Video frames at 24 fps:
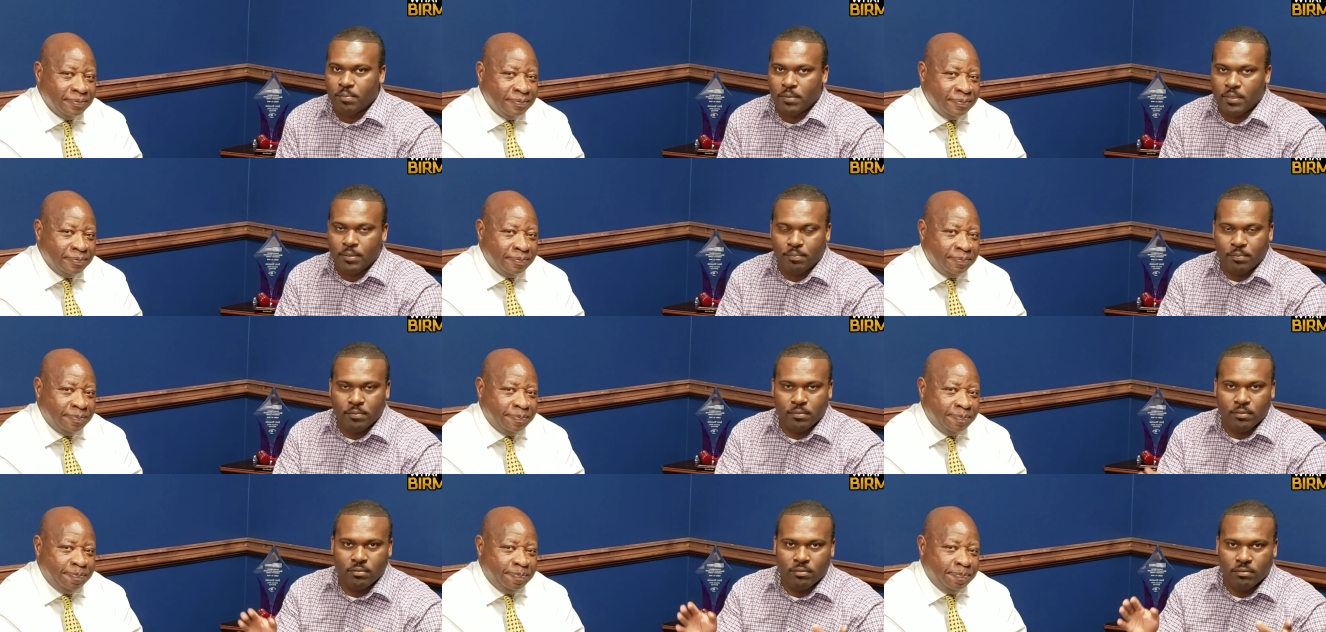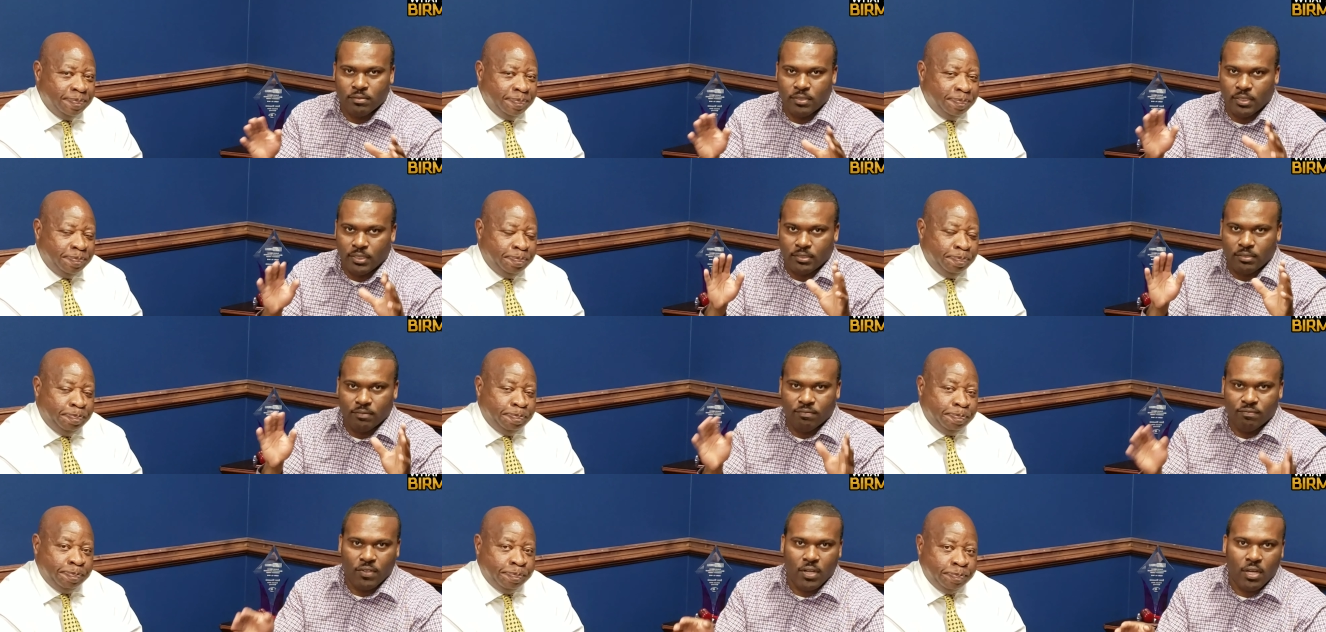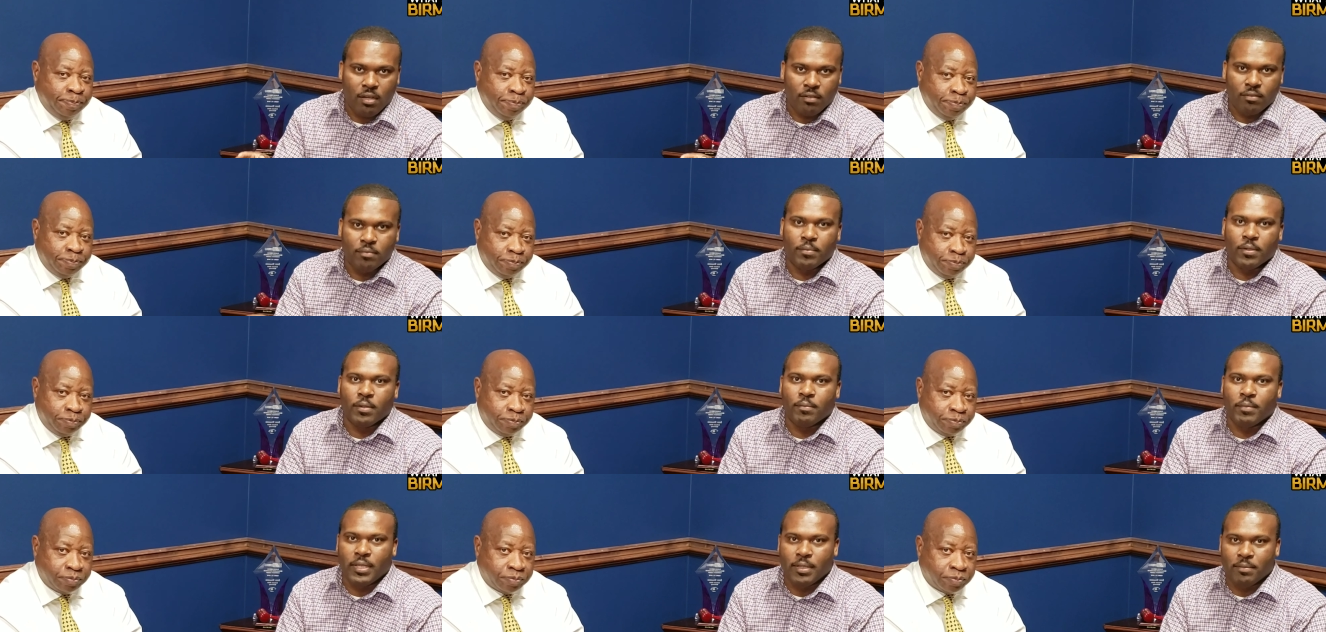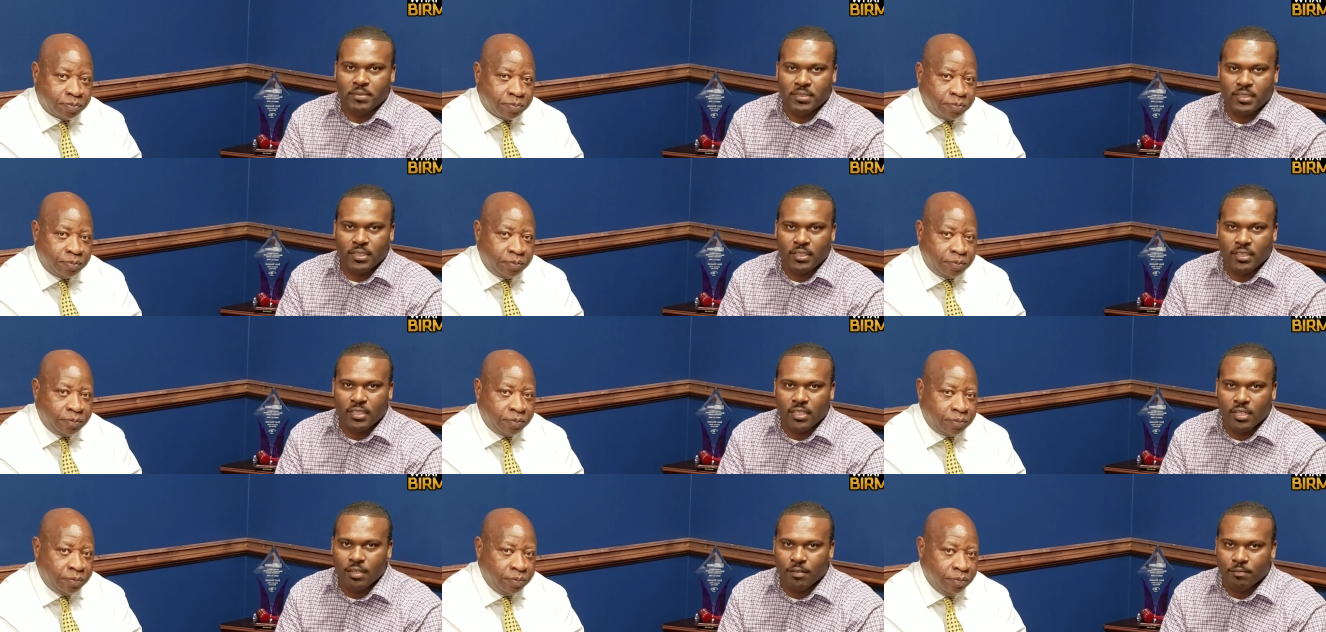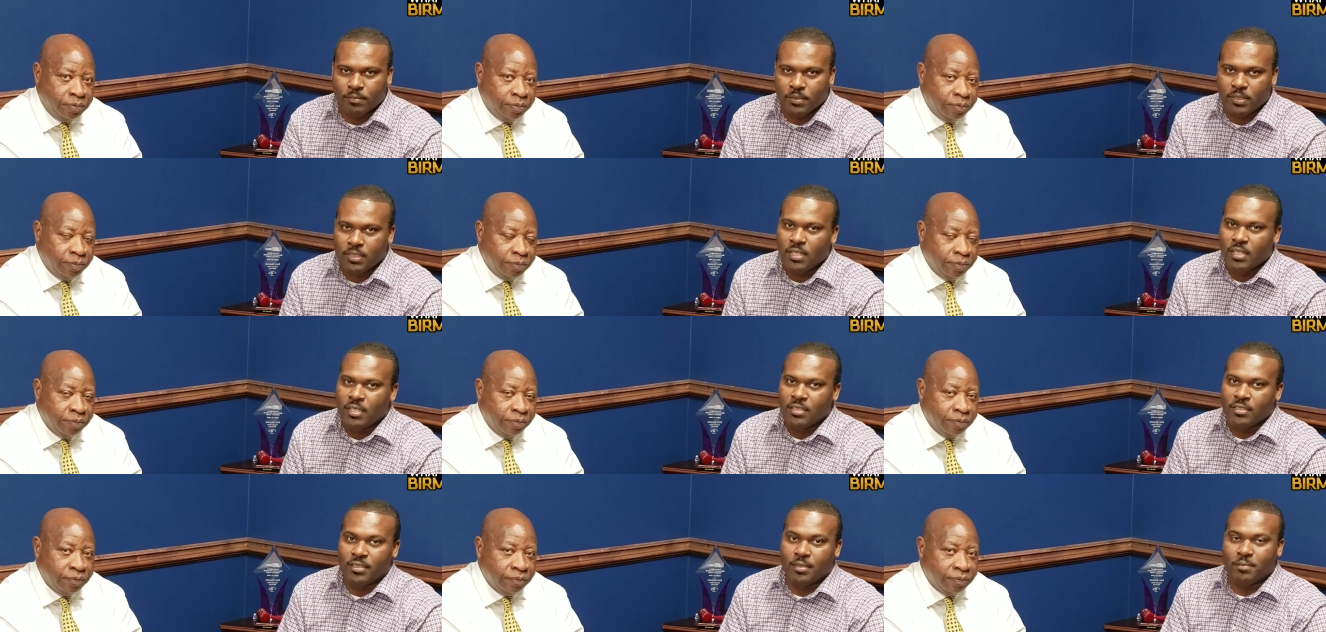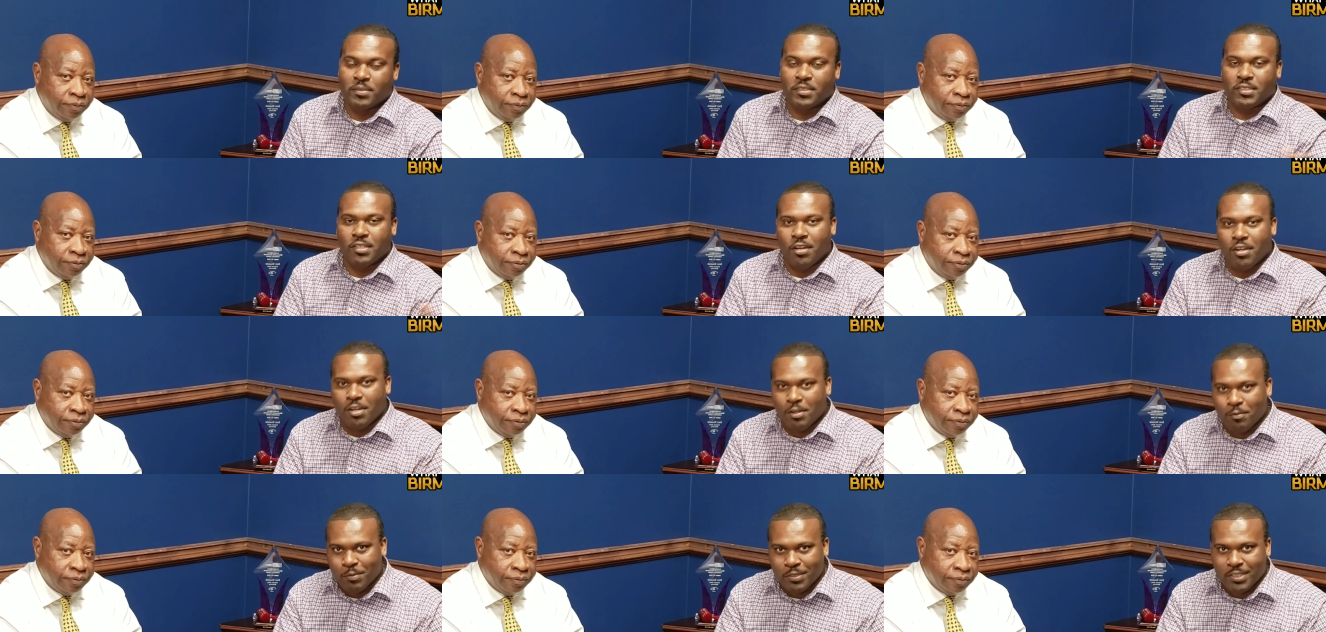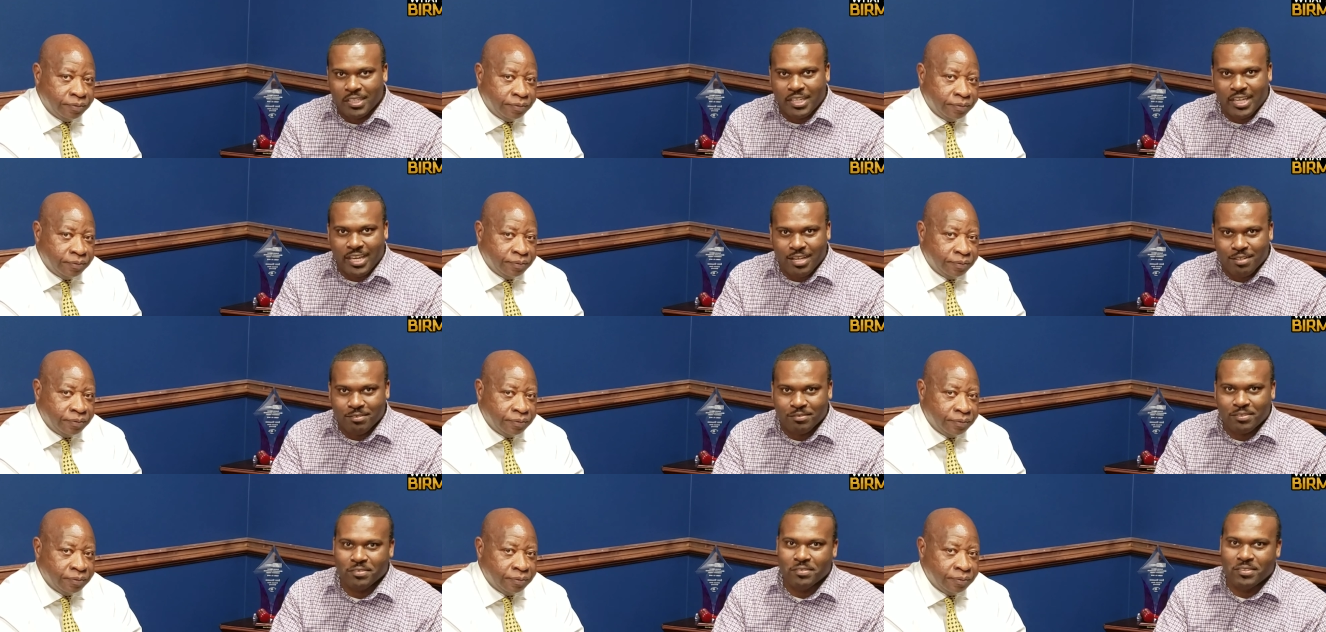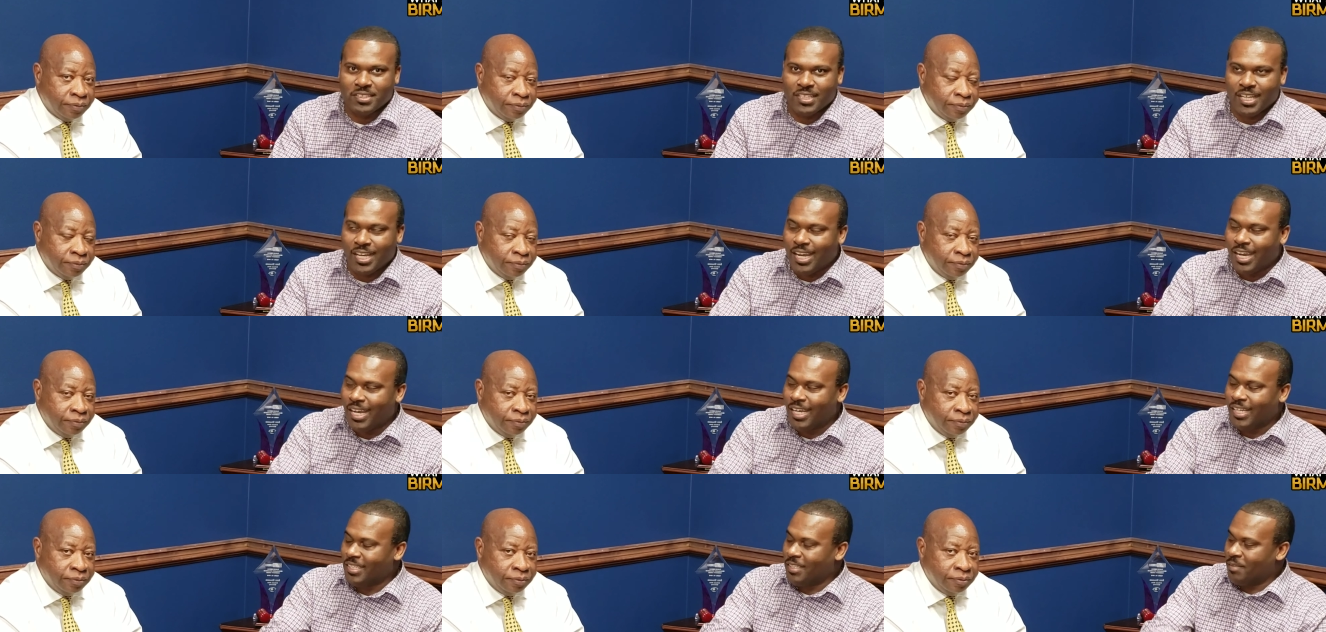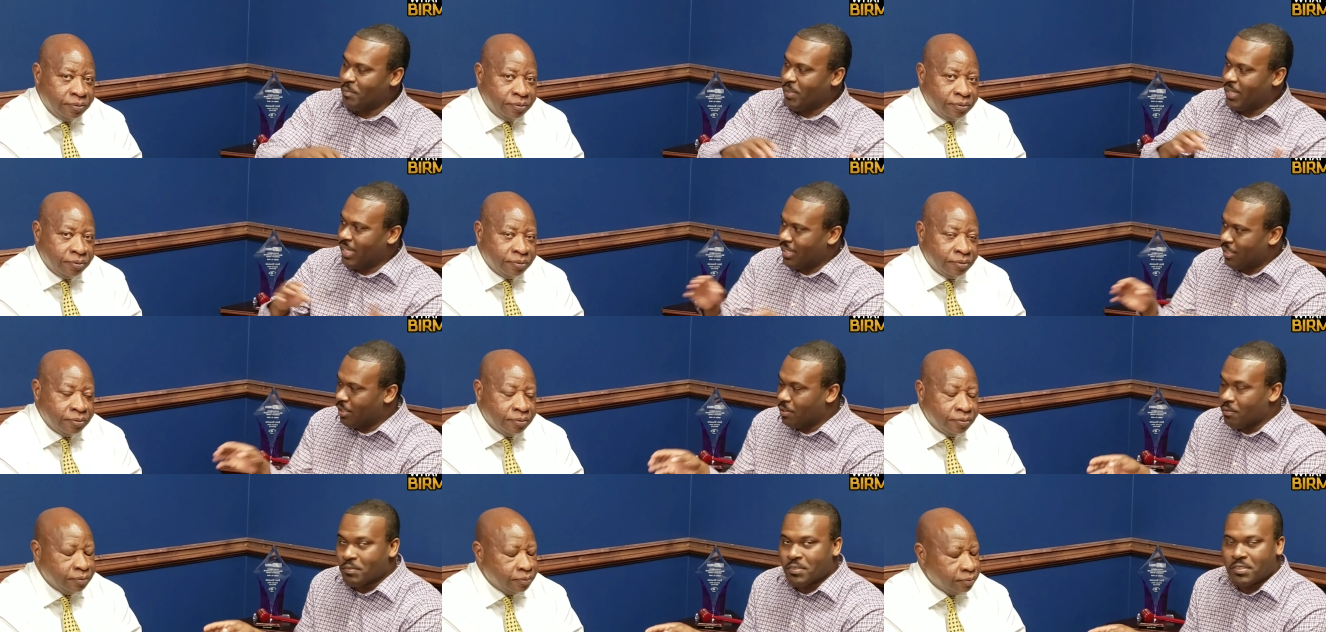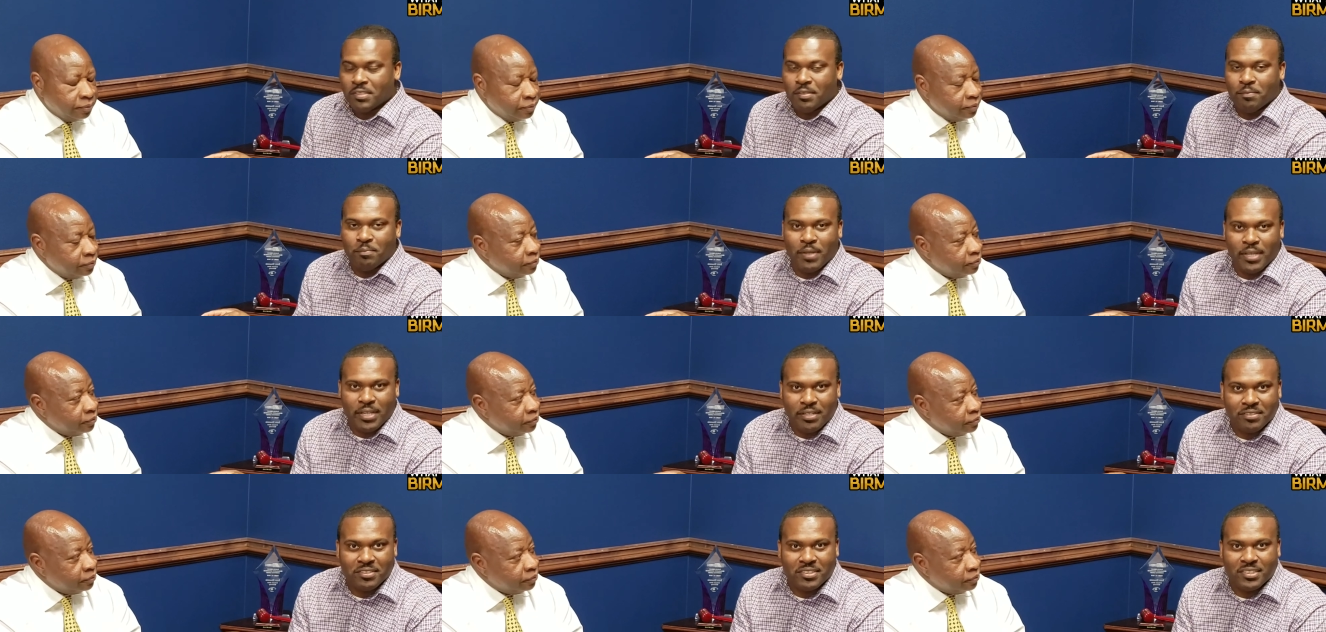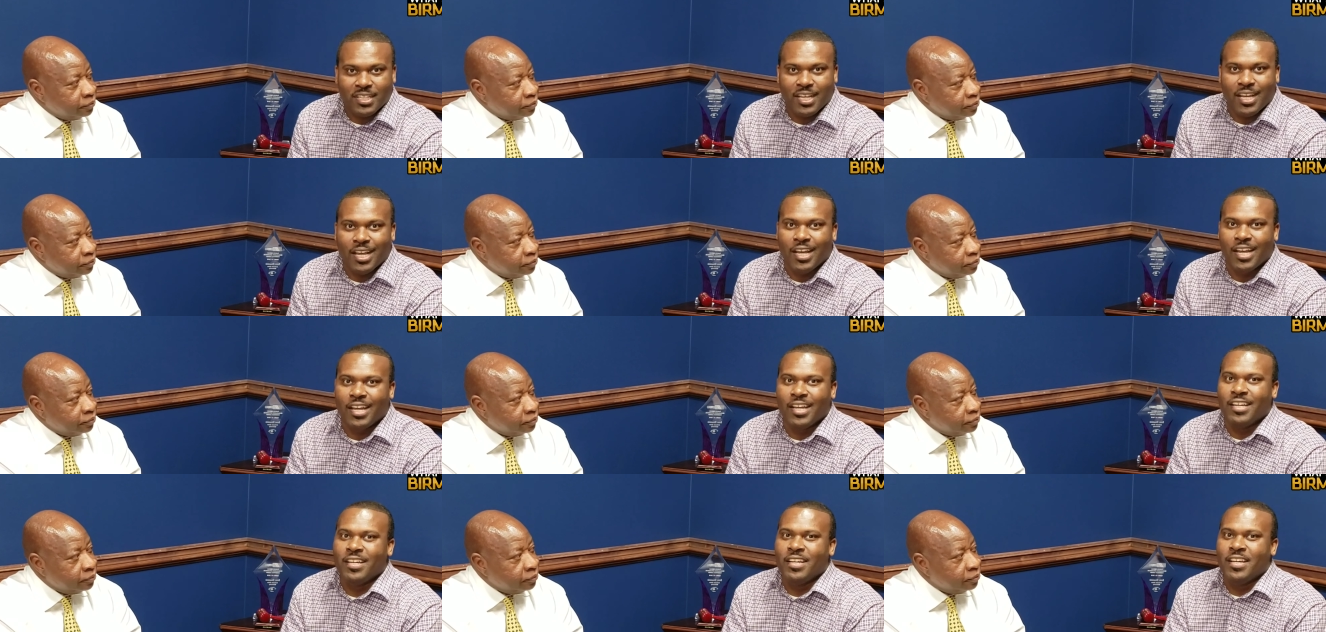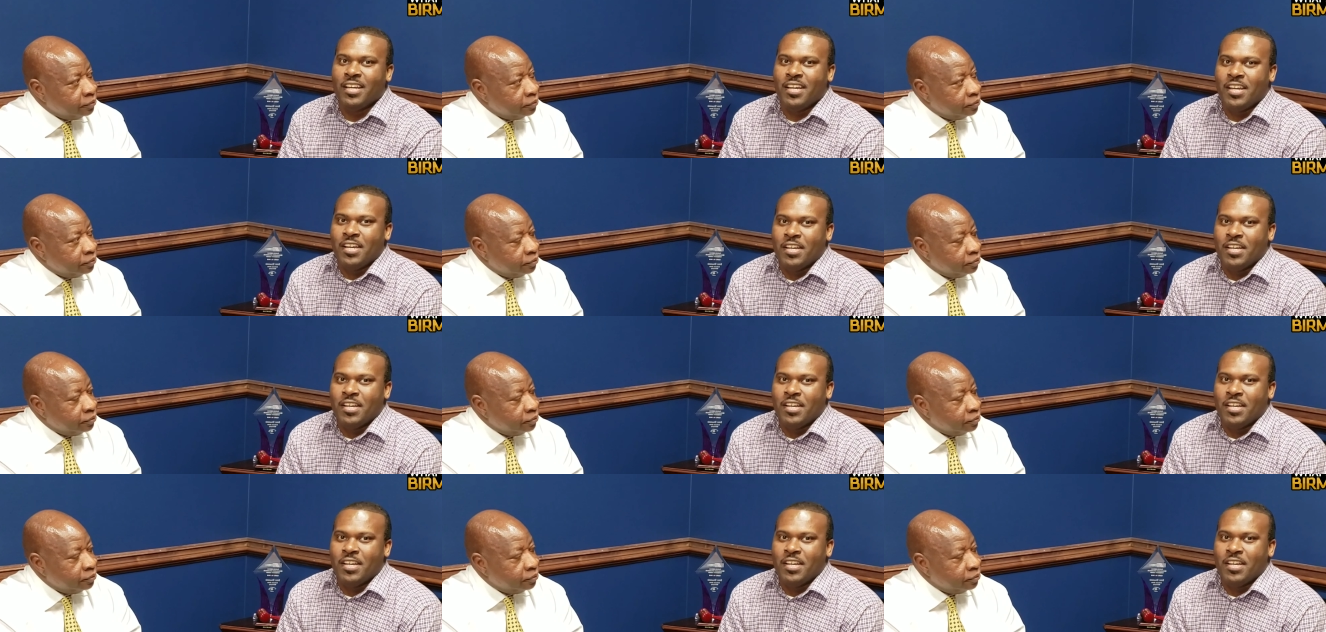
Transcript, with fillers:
Speaker 1: the people that's involved in Birmingham City Government. So, I'm starting with the council side, then I'm head over to the mayor side.